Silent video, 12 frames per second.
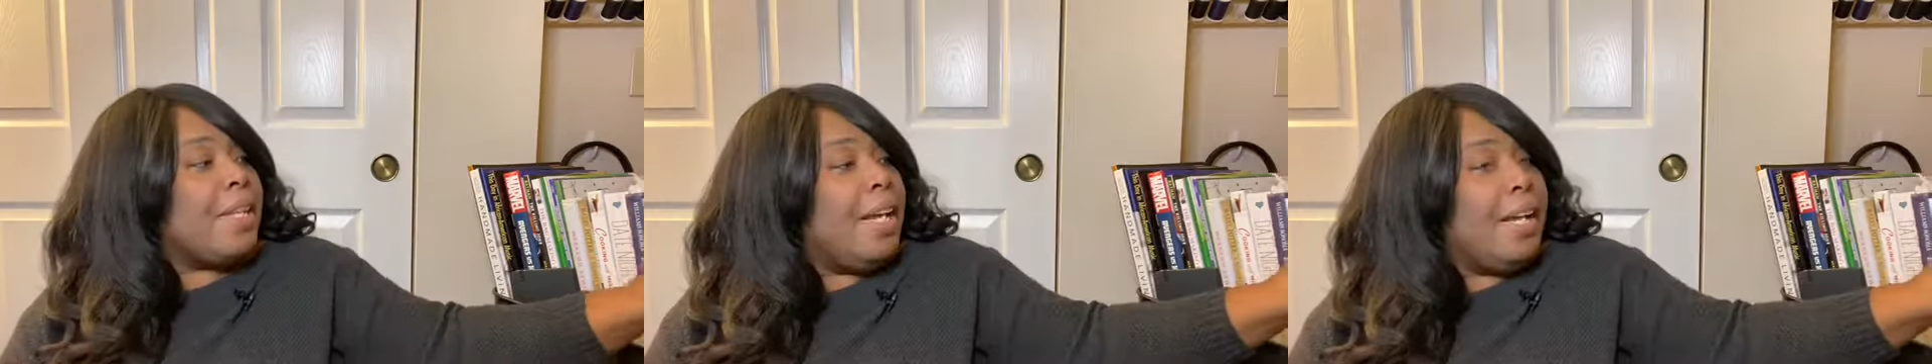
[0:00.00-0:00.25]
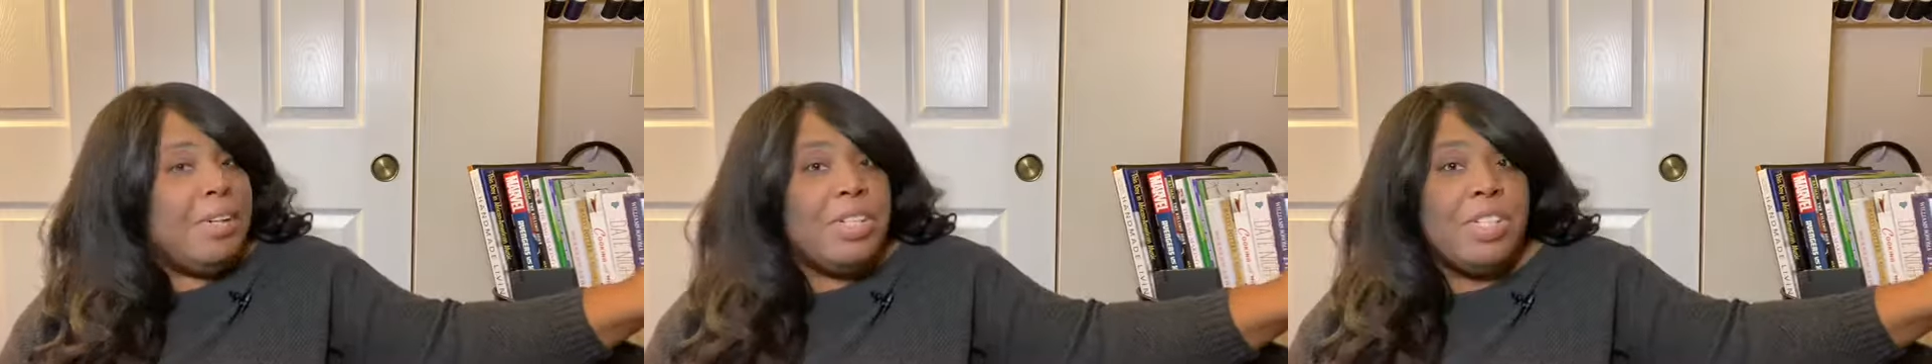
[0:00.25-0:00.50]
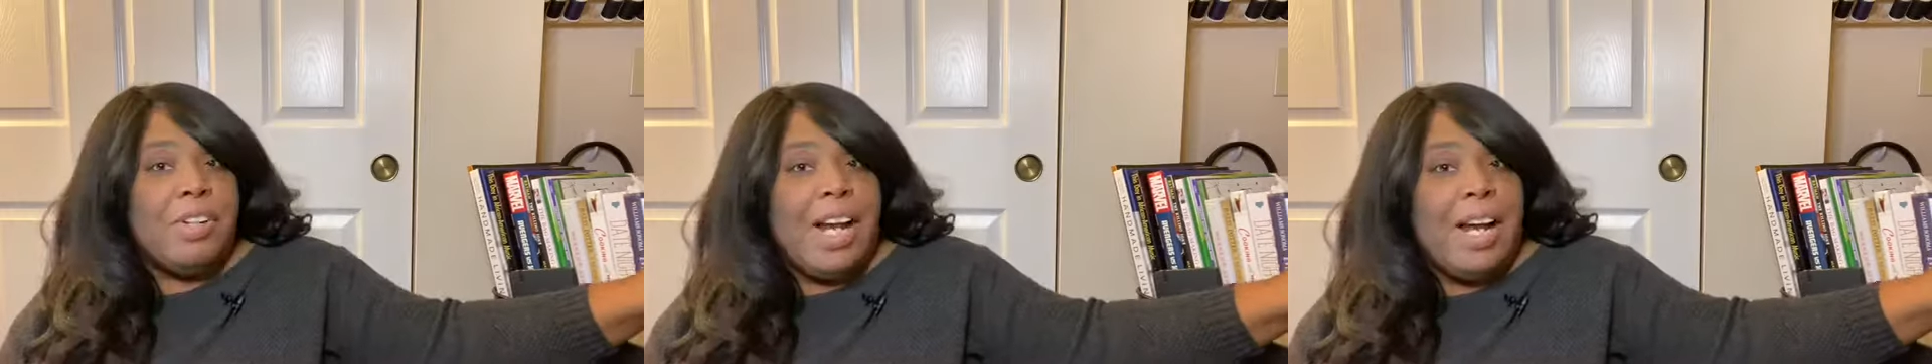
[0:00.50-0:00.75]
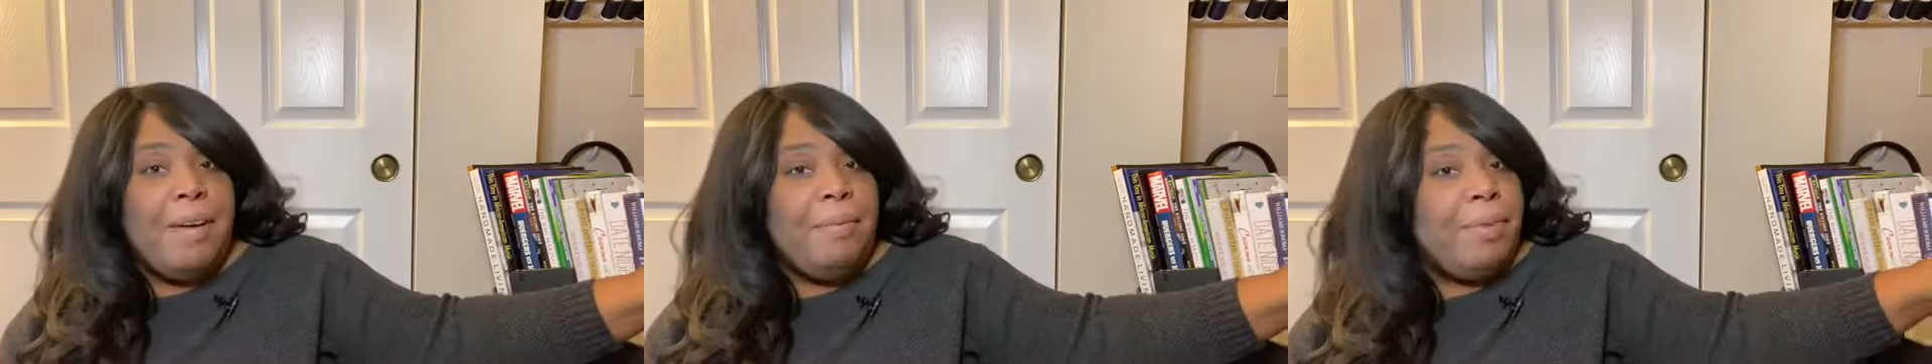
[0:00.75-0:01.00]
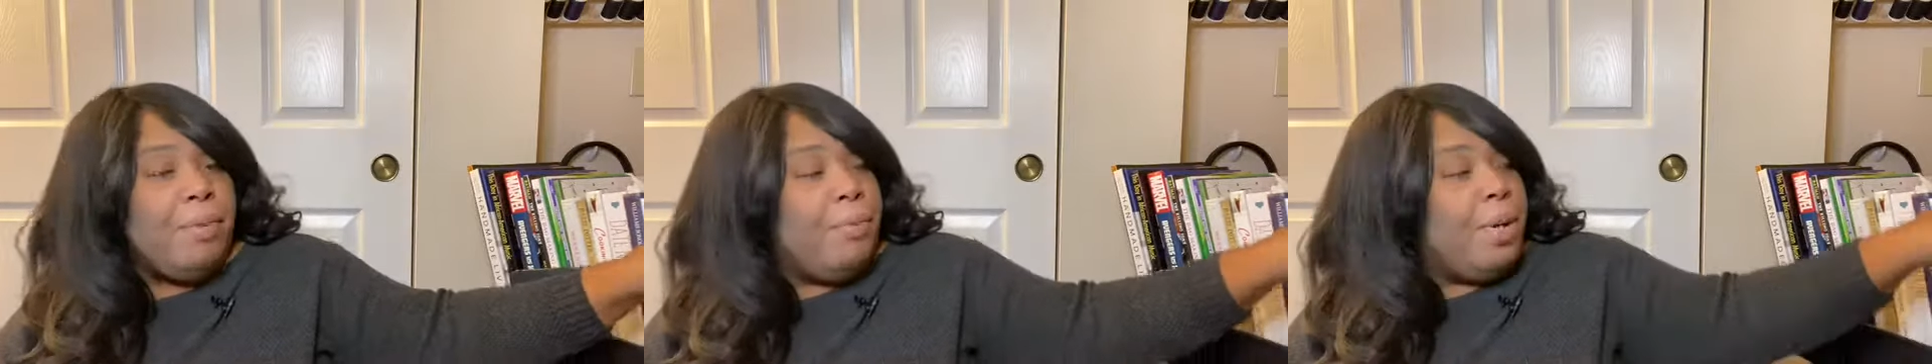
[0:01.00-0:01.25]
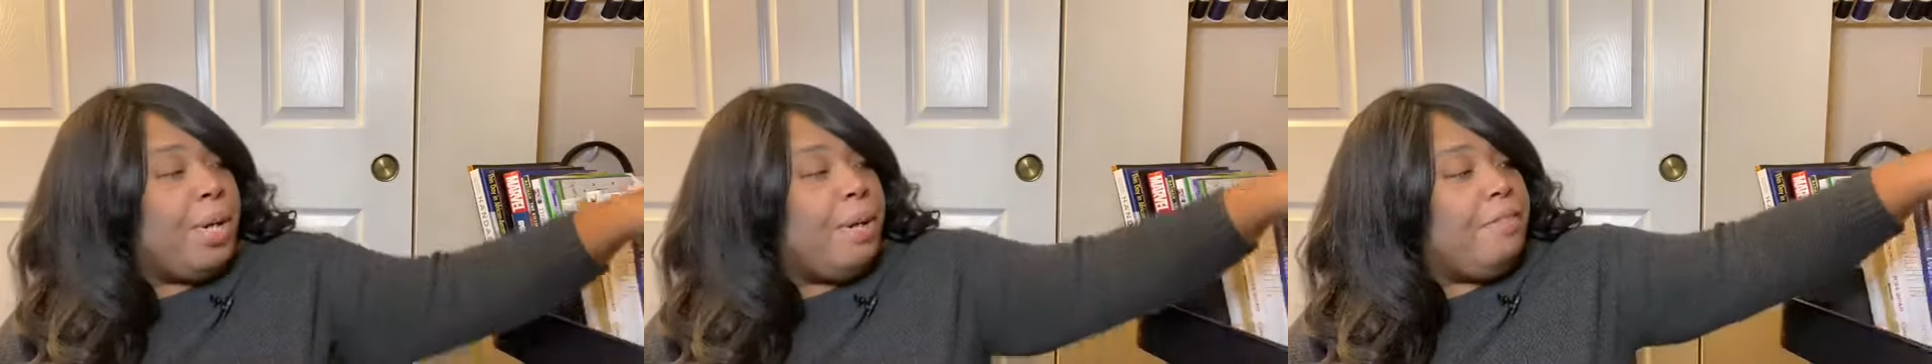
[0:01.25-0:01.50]
and I'll just grab the
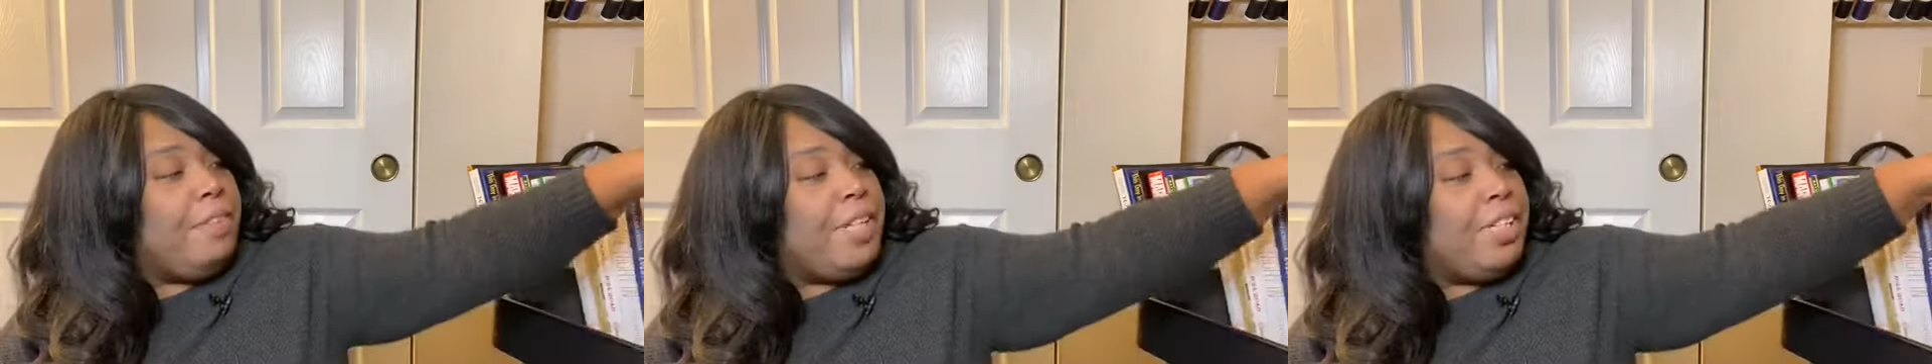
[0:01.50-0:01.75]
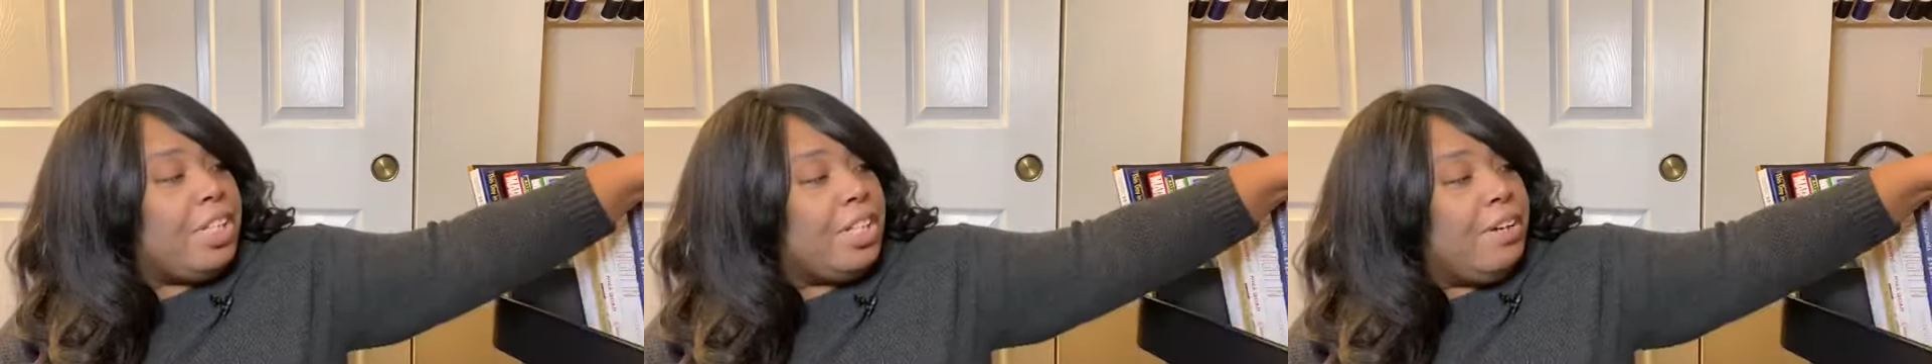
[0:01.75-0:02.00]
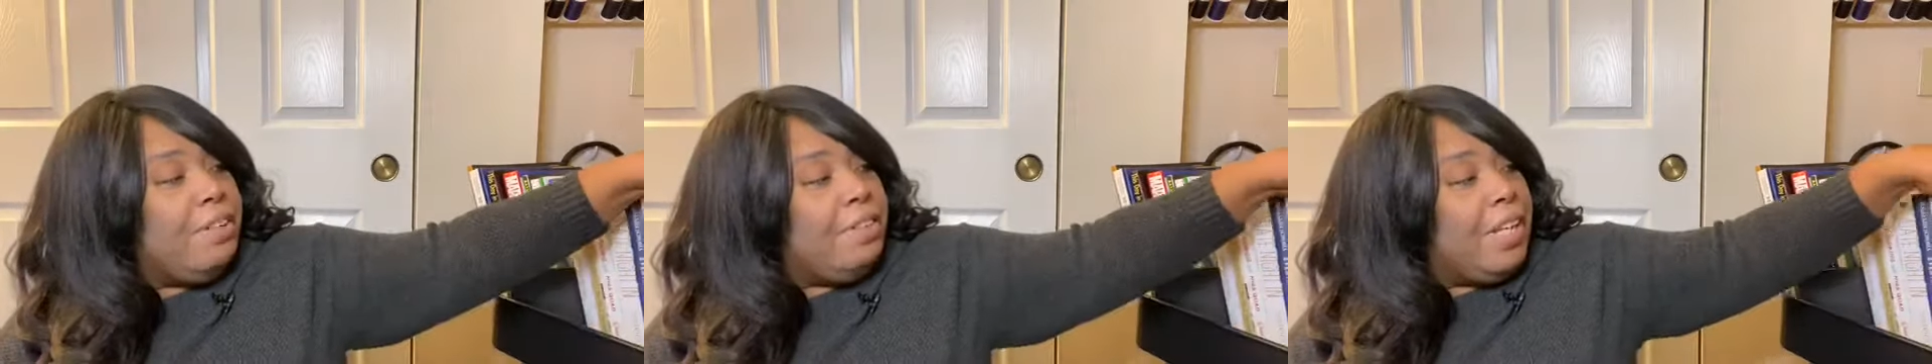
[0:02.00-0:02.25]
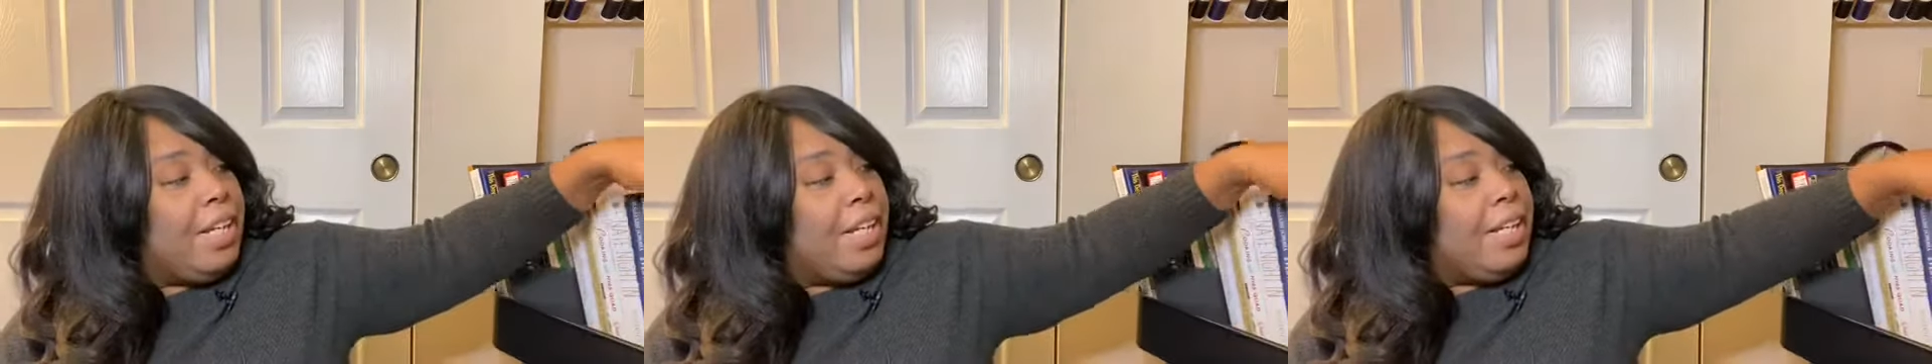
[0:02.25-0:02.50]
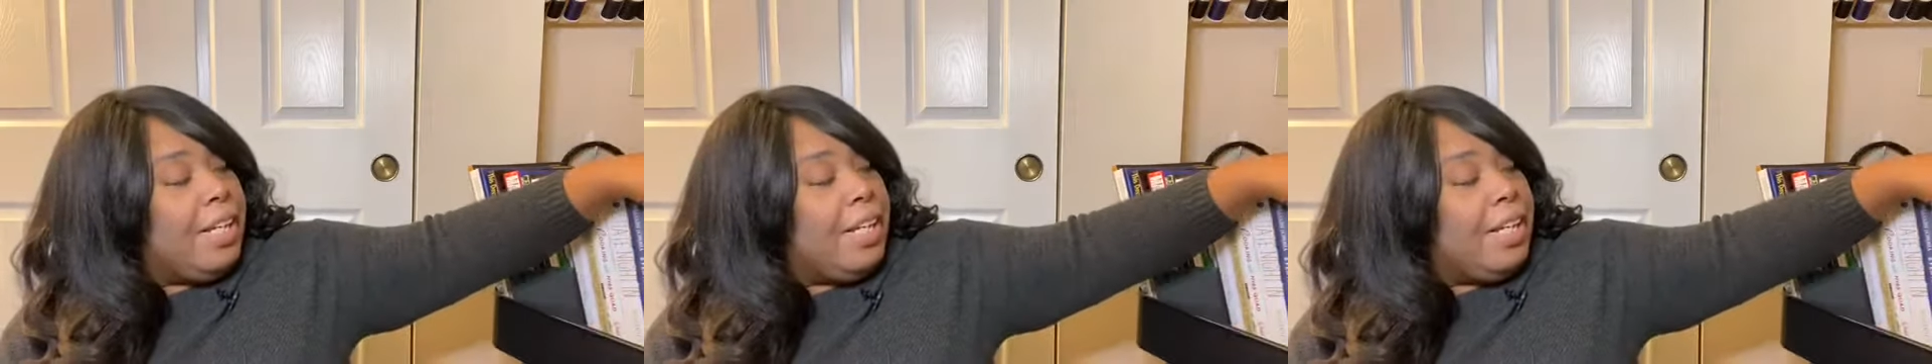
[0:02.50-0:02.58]
one off of this shelf that